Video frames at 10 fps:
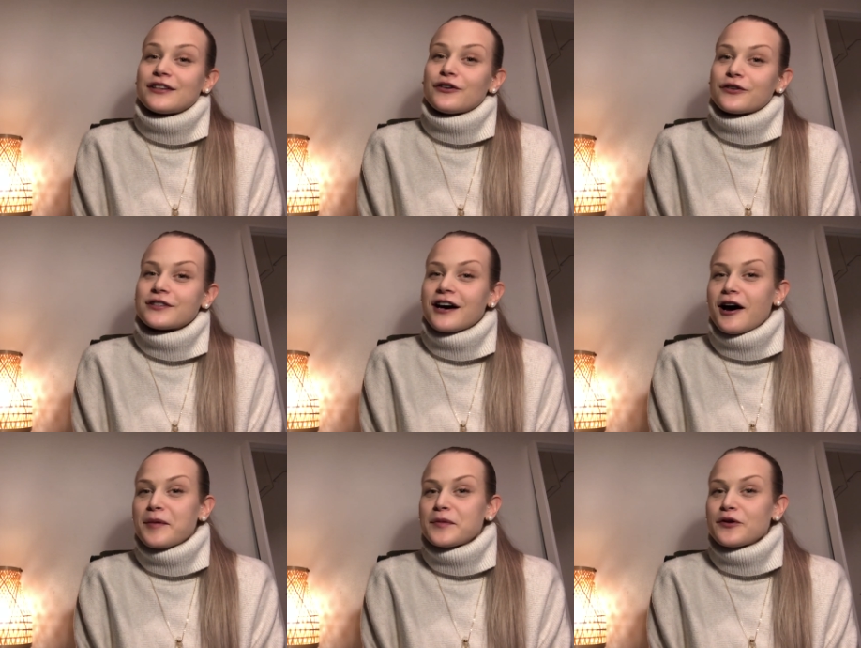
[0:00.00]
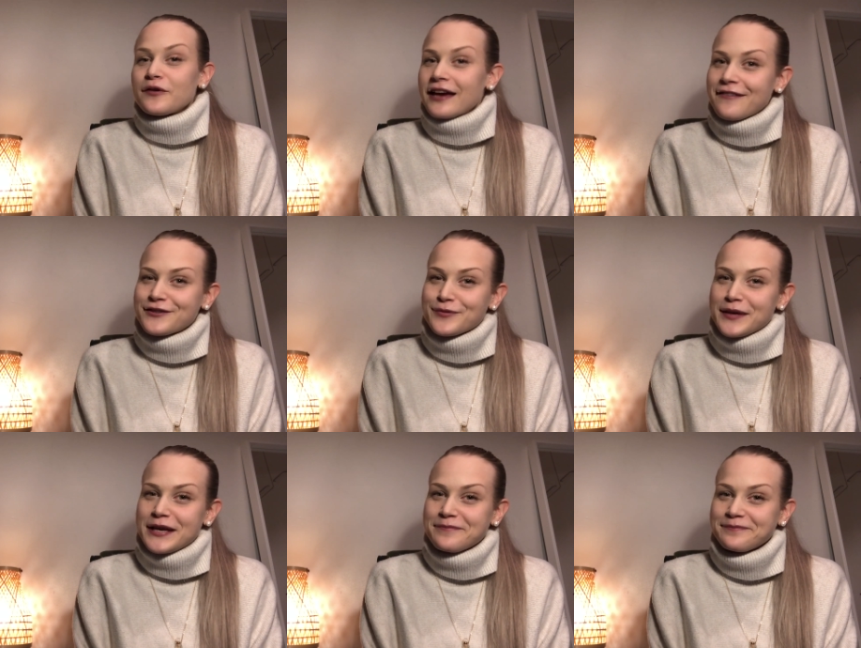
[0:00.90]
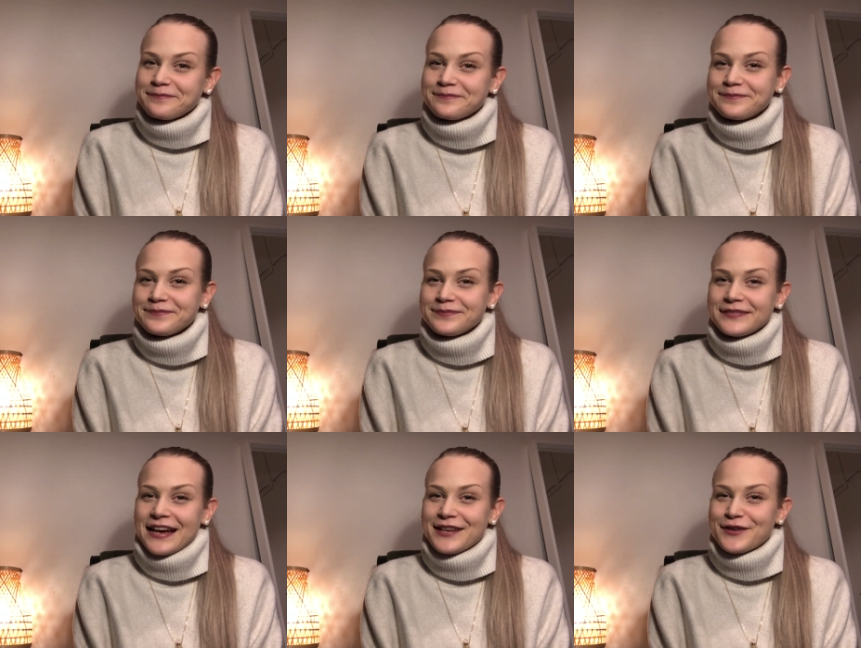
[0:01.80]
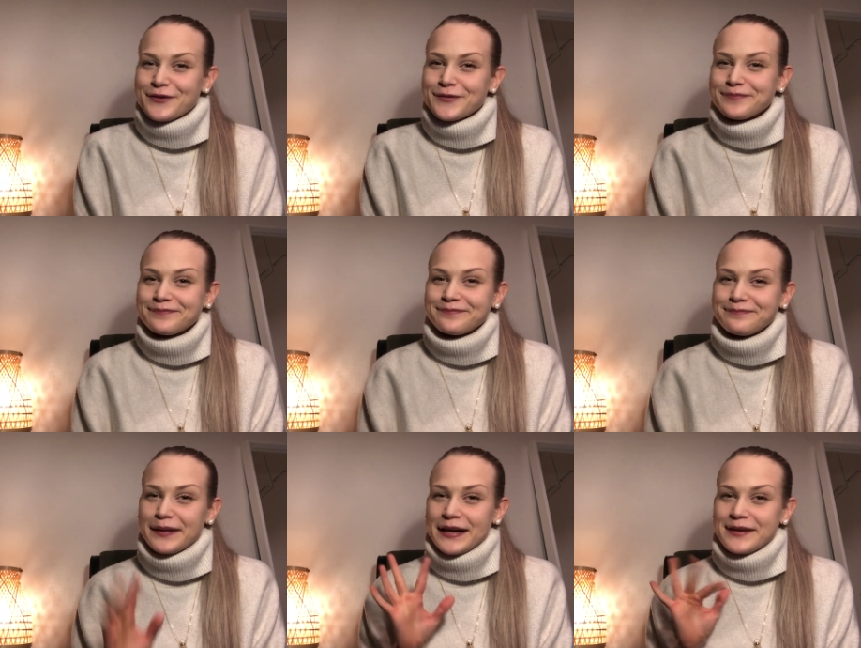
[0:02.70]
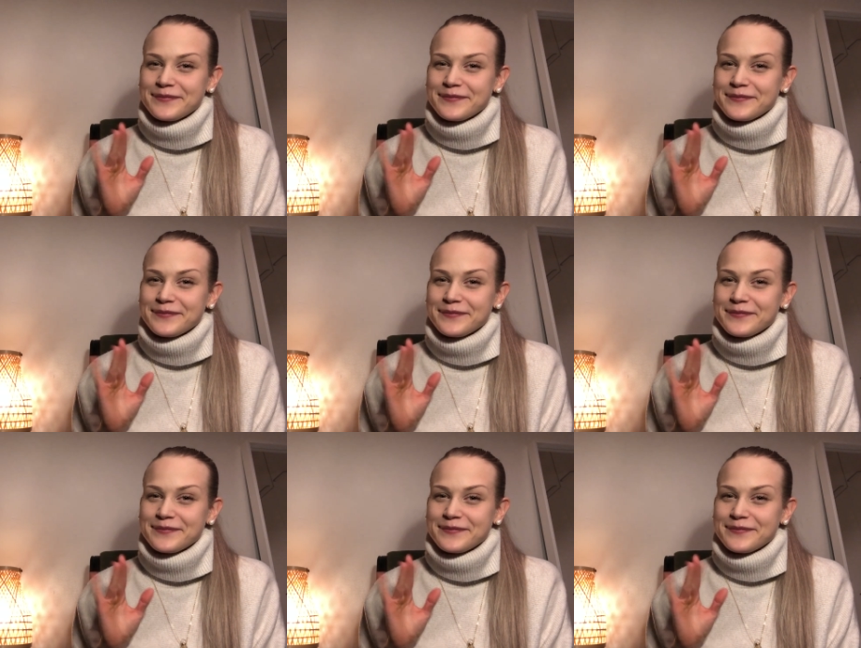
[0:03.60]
your time you gave to me. Thank you. Bye.